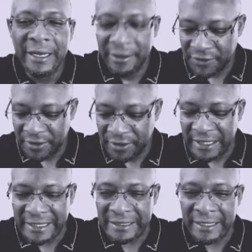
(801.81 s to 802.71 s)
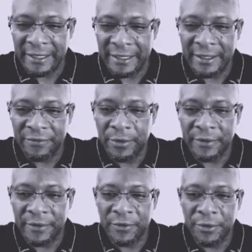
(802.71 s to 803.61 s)
It's only yesterday, and
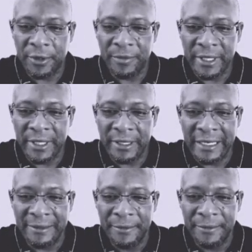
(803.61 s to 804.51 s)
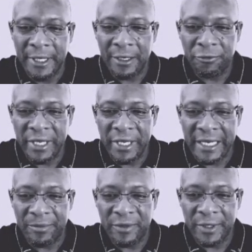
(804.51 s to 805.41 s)
I've done all my recap
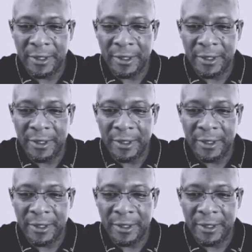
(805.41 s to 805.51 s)
of it